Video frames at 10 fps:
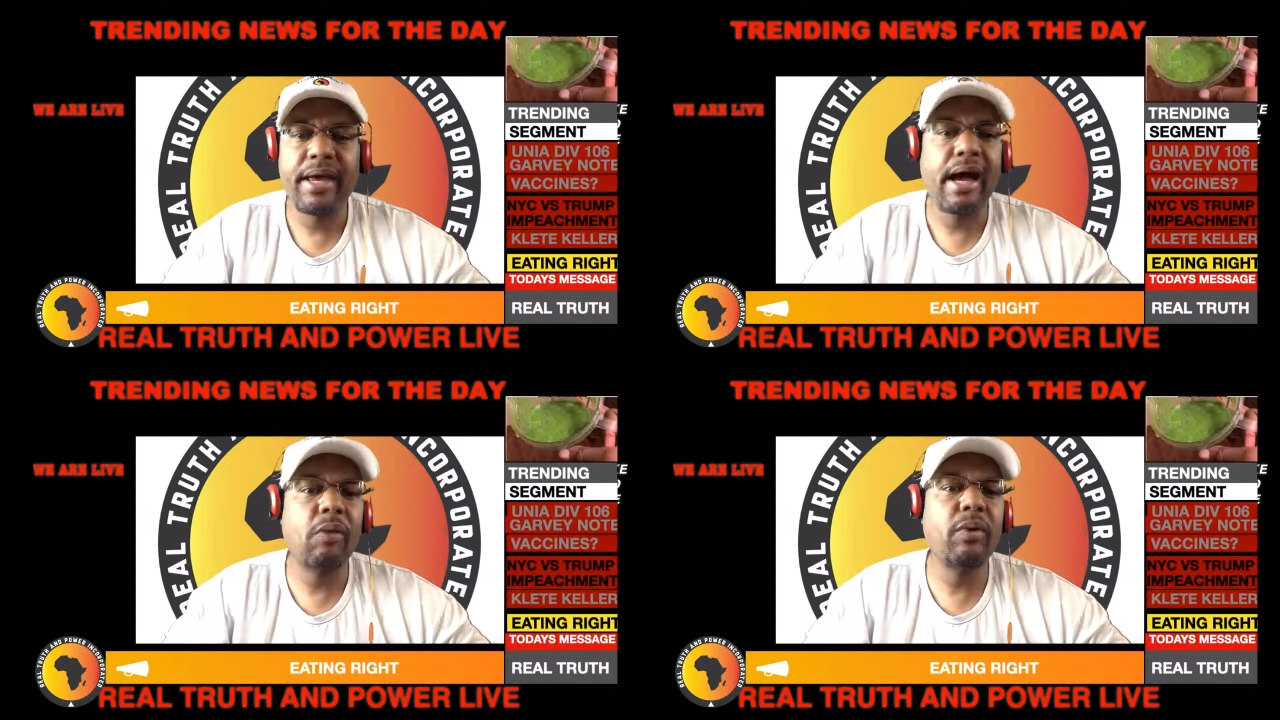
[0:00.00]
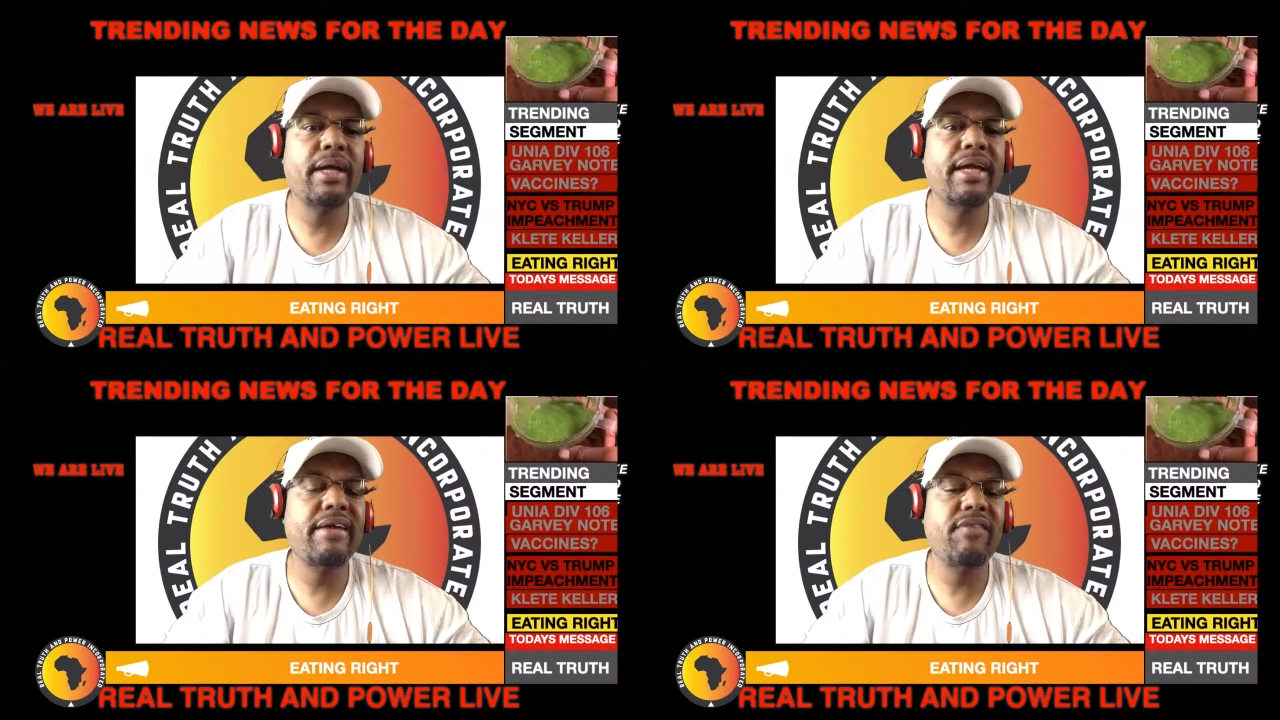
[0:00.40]
want
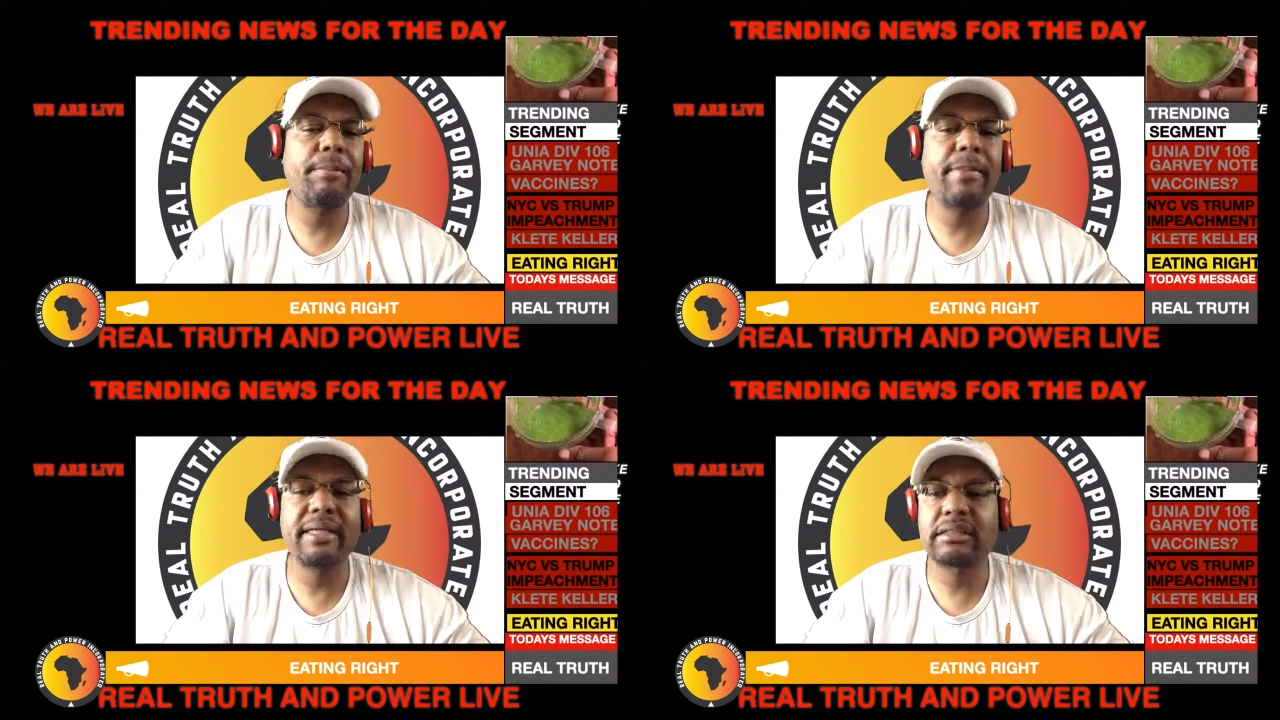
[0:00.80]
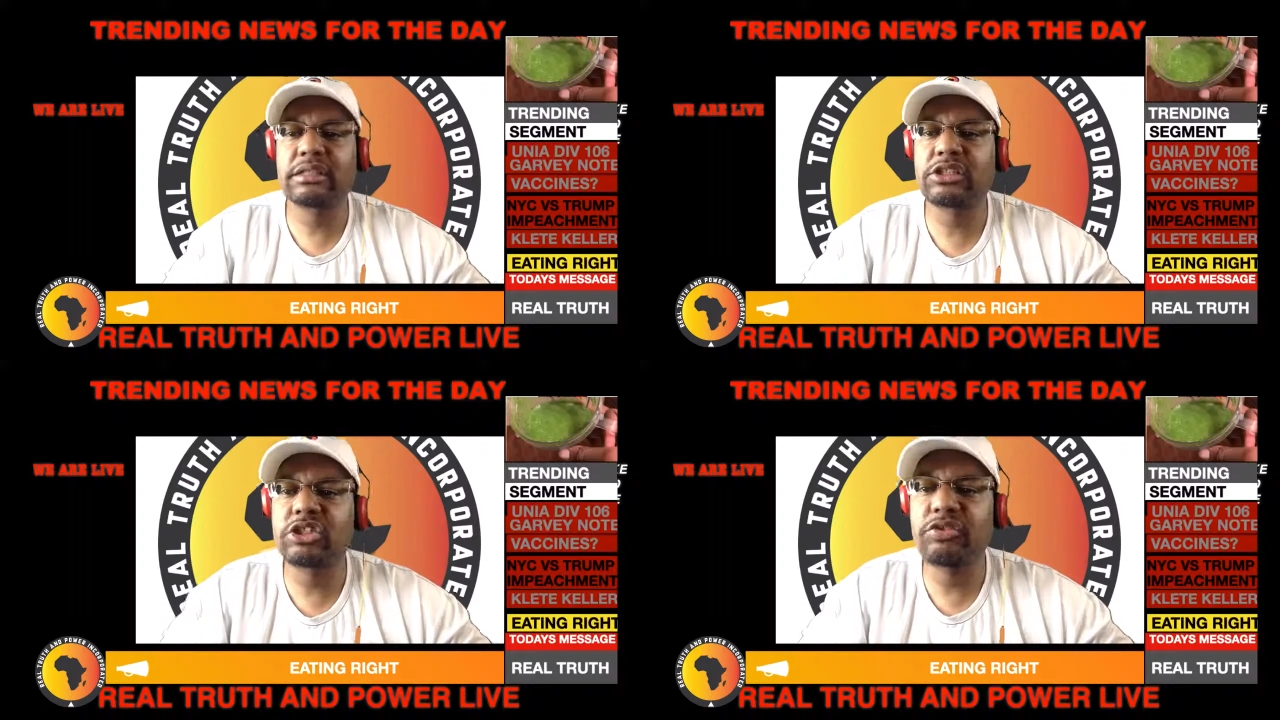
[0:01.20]
to give a
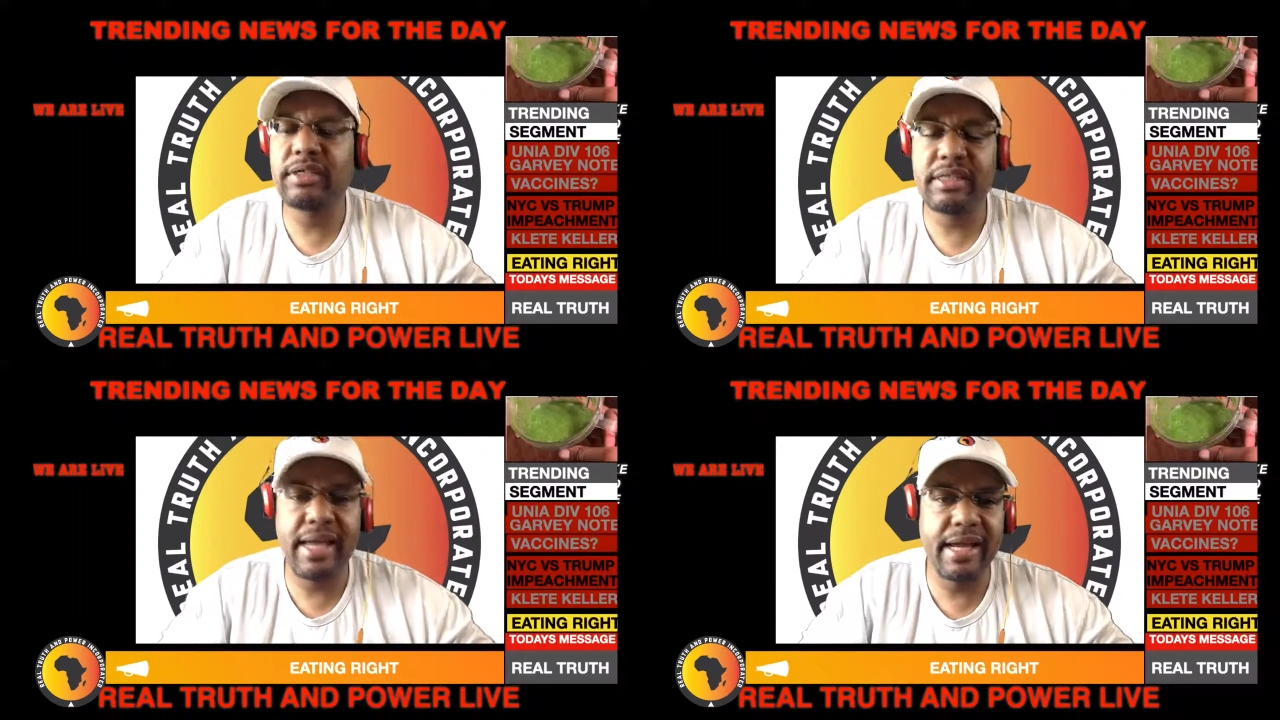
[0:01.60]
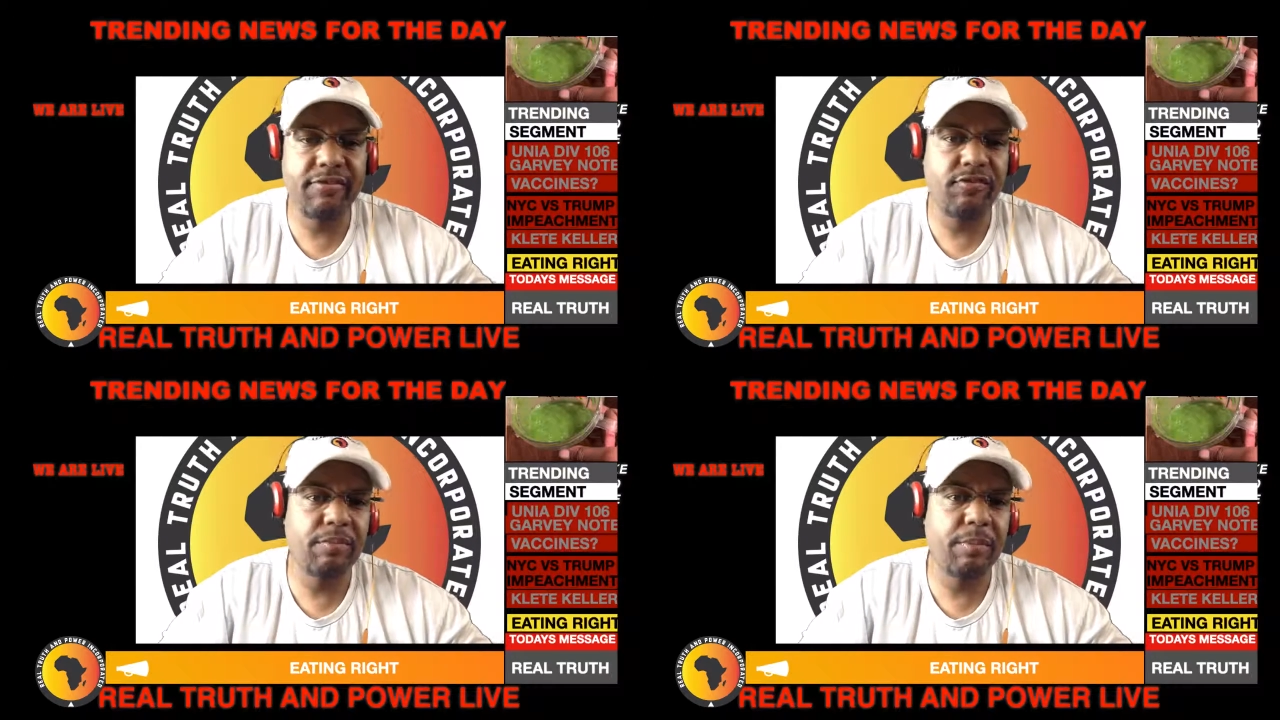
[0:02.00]
message to the day from